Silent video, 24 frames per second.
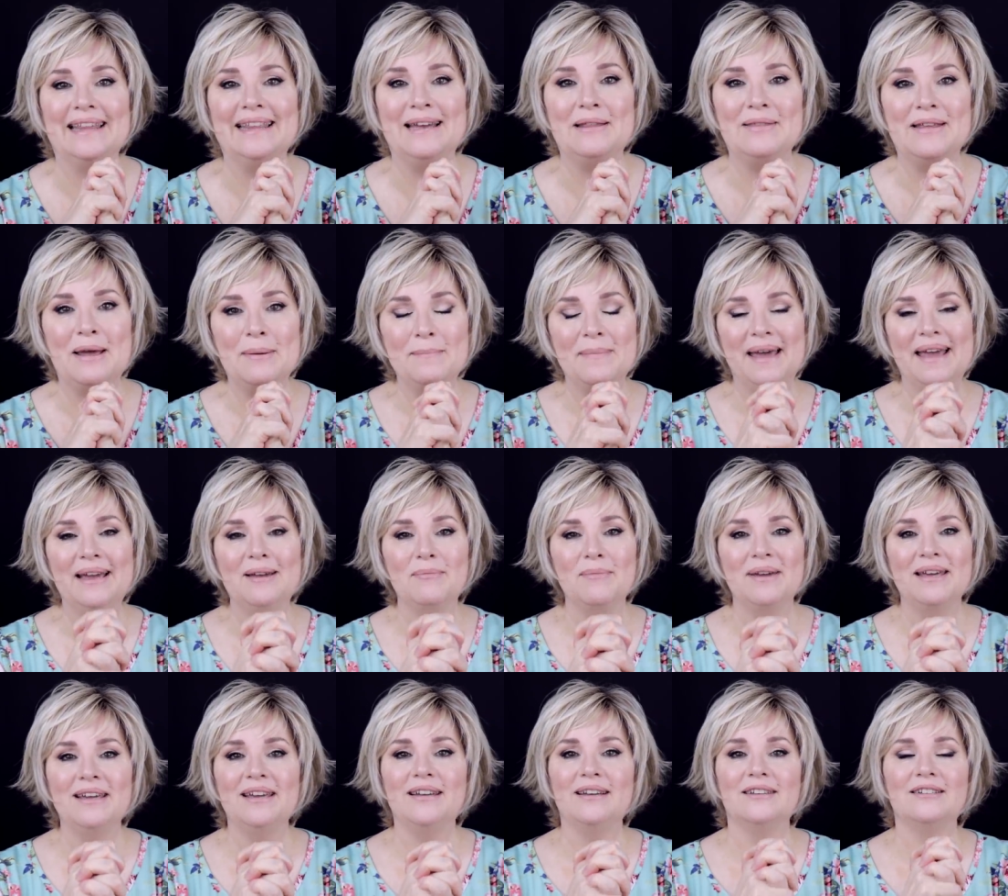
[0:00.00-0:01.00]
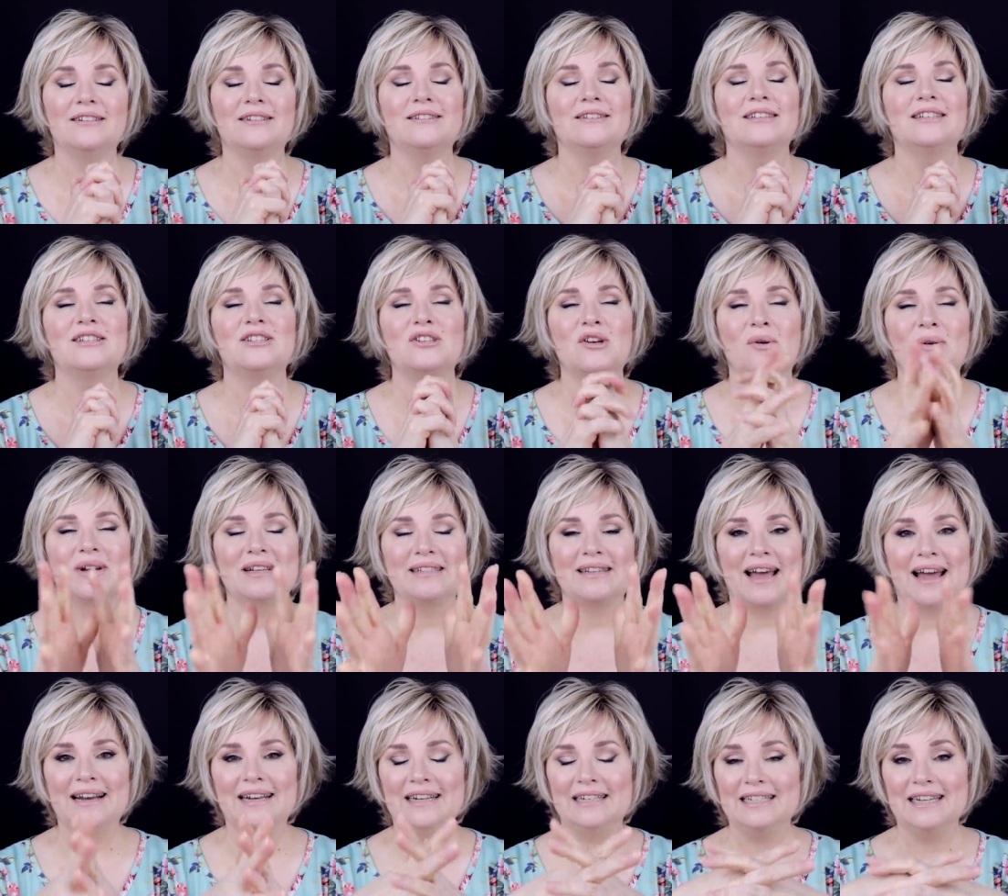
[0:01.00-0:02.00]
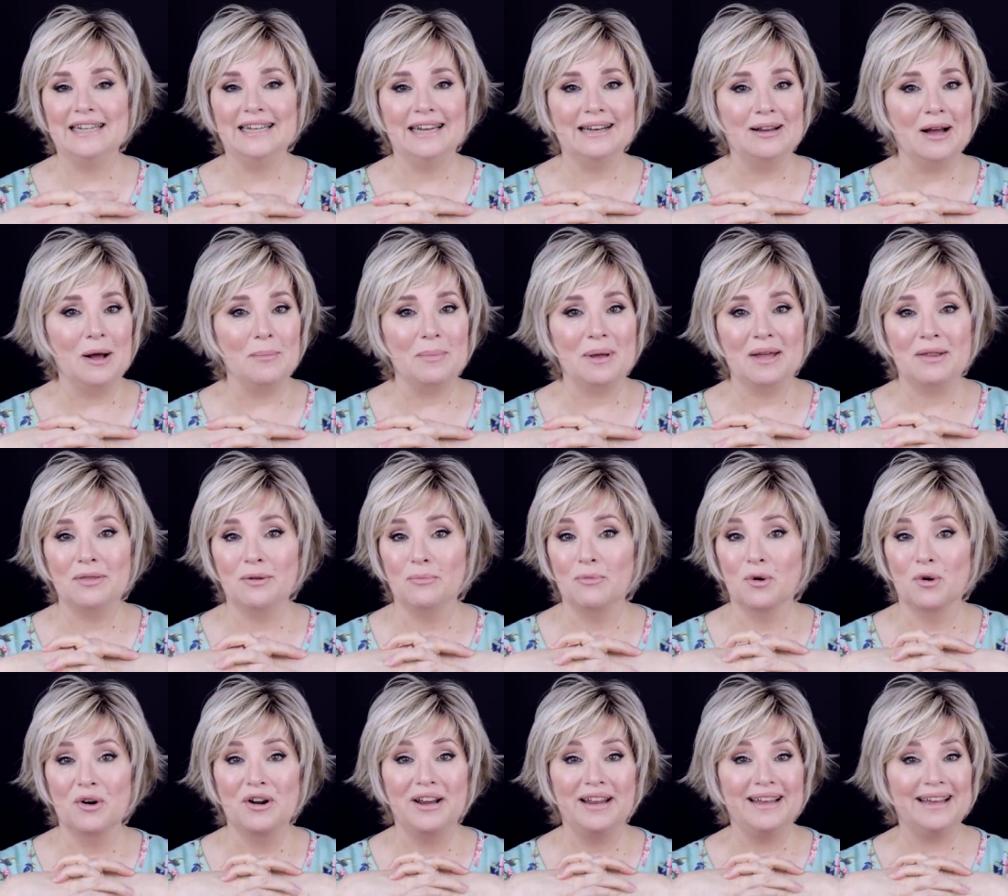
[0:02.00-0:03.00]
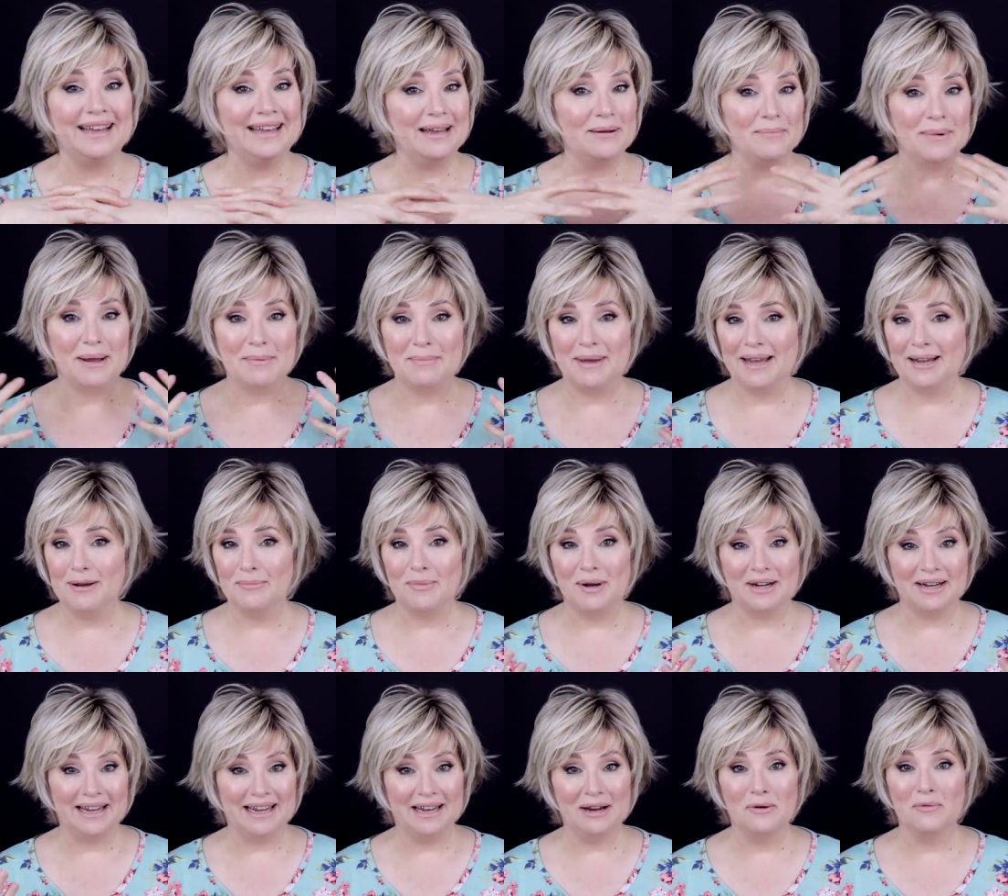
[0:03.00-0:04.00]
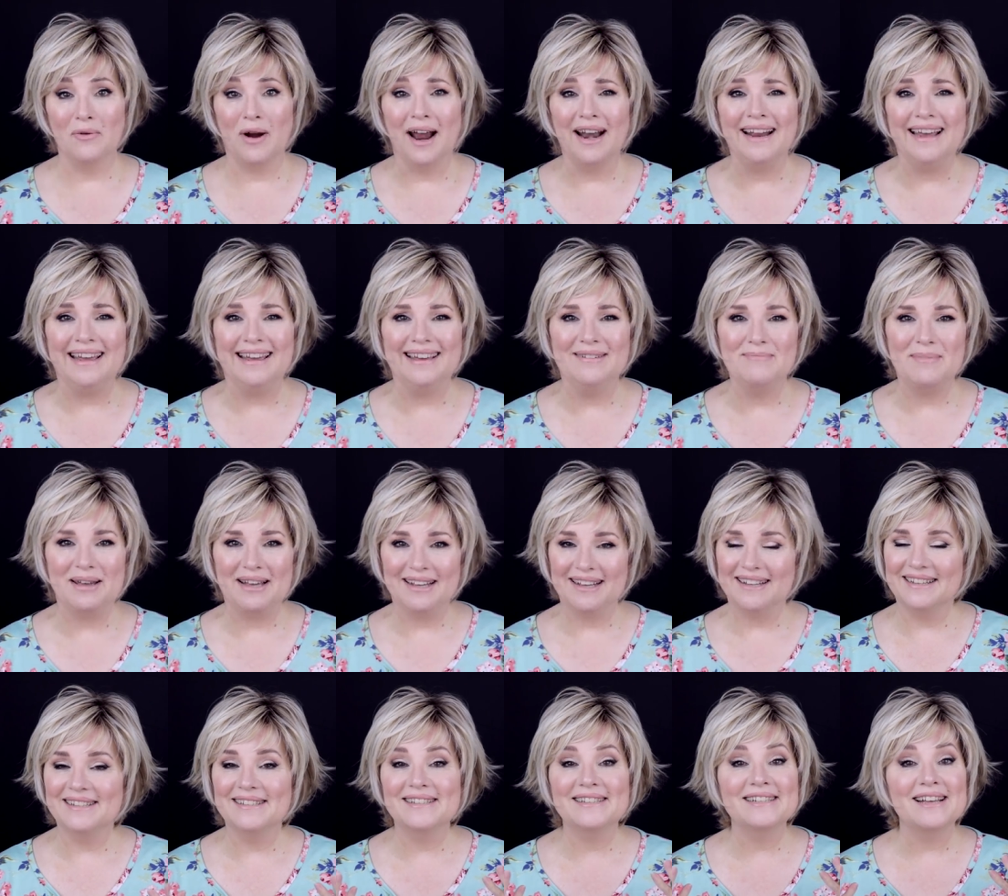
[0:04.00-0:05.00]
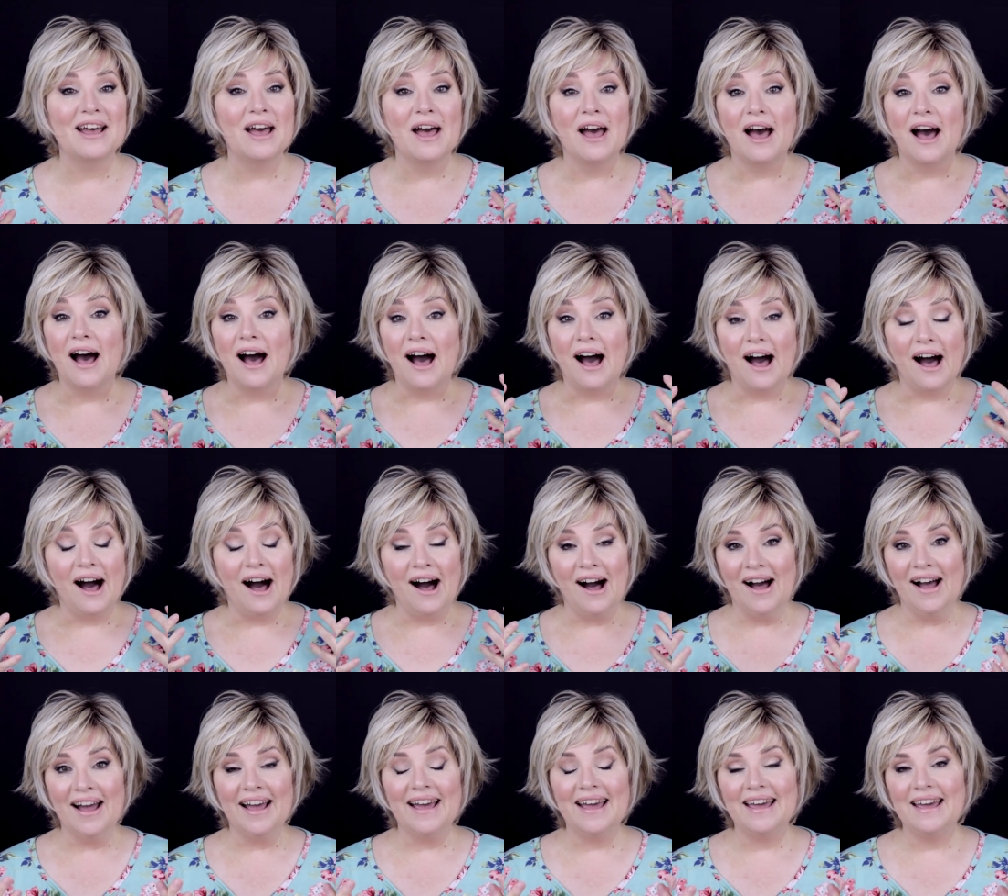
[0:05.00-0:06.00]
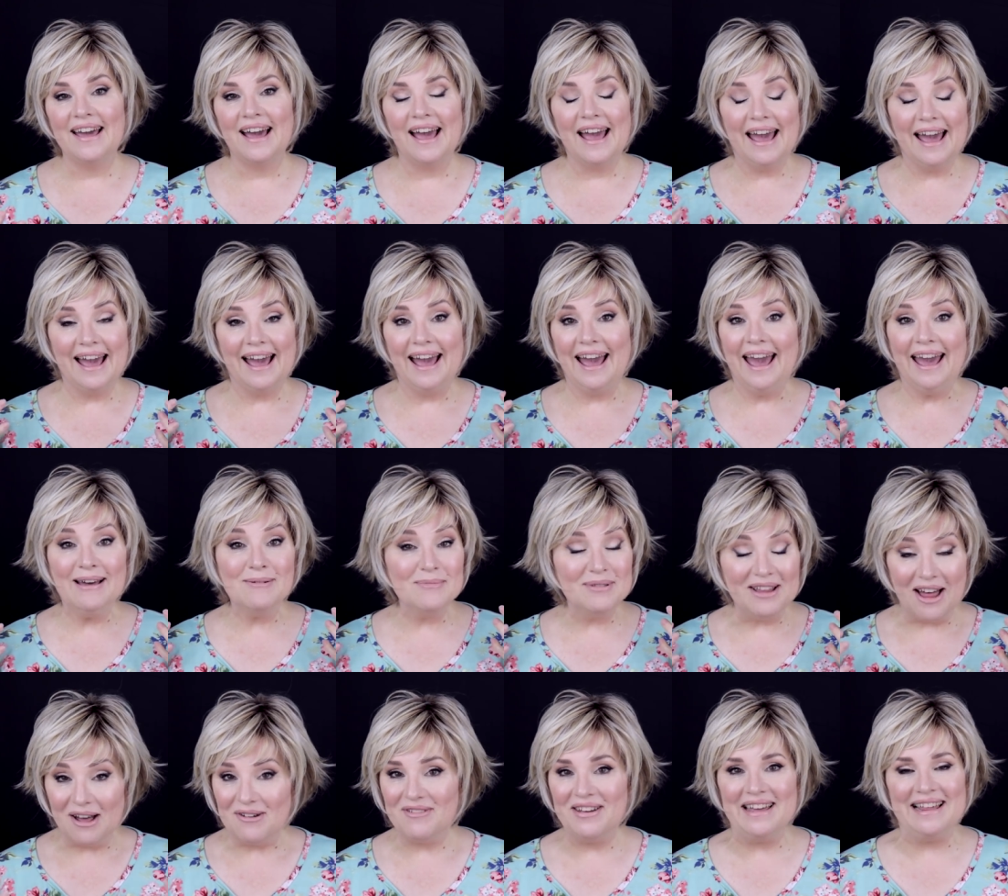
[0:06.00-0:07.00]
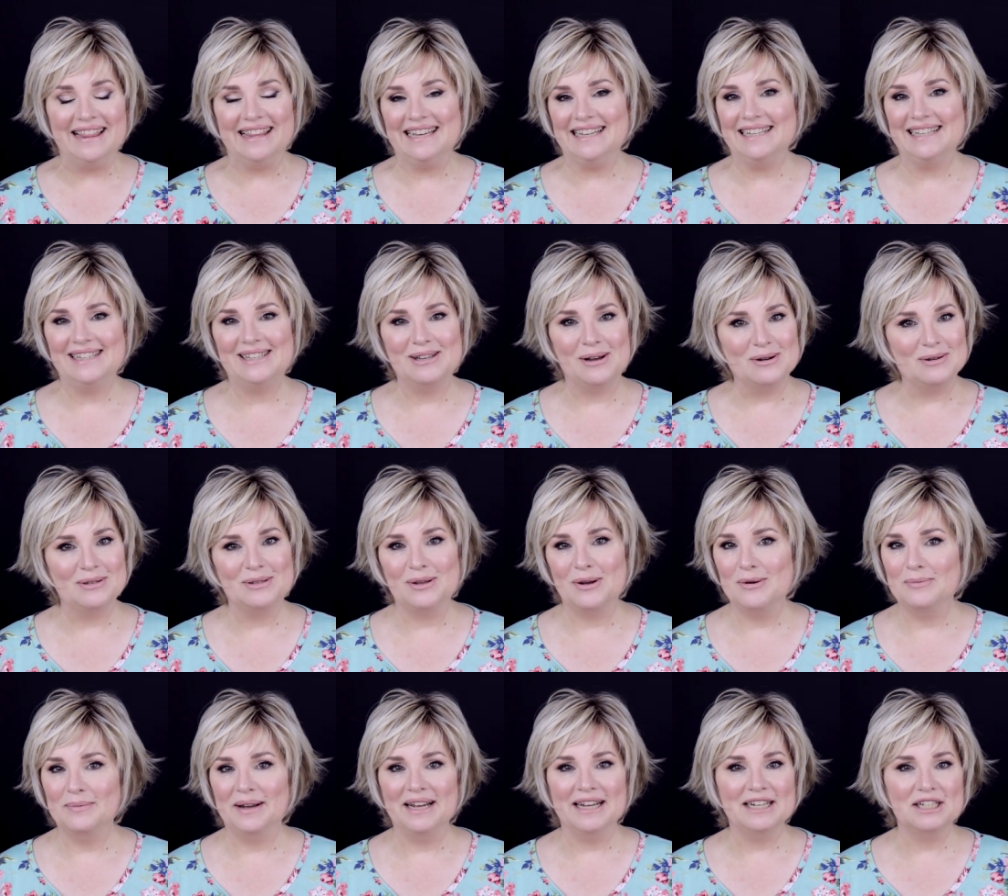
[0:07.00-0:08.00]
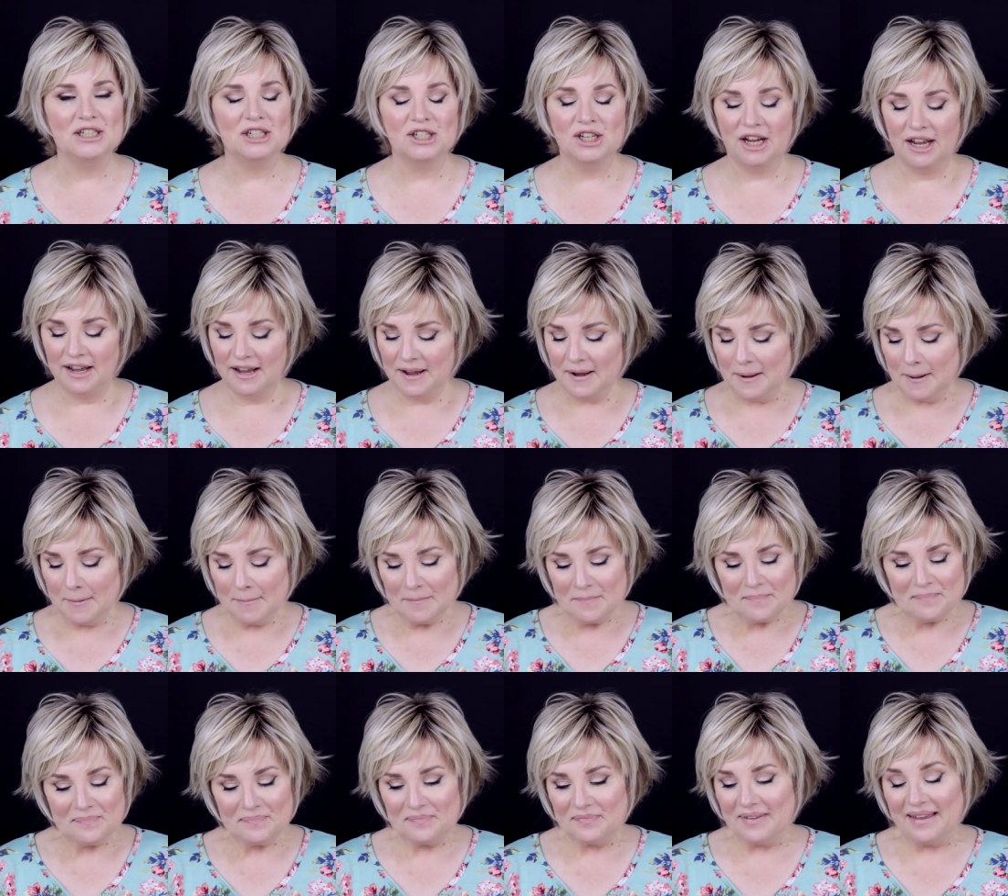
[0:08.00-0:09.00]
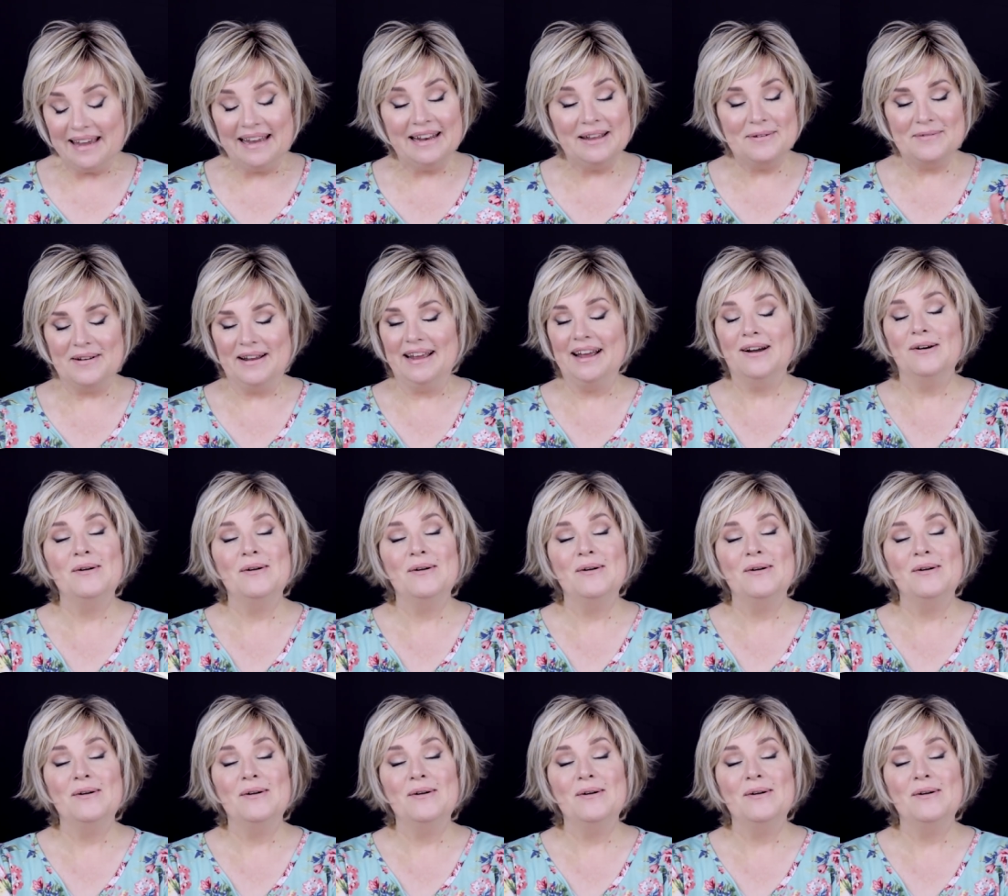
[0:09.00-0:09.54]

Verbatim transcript: They make me so excited to get up in the morning and get my makeup on and get ready because I am loving these so, so much. Anyway,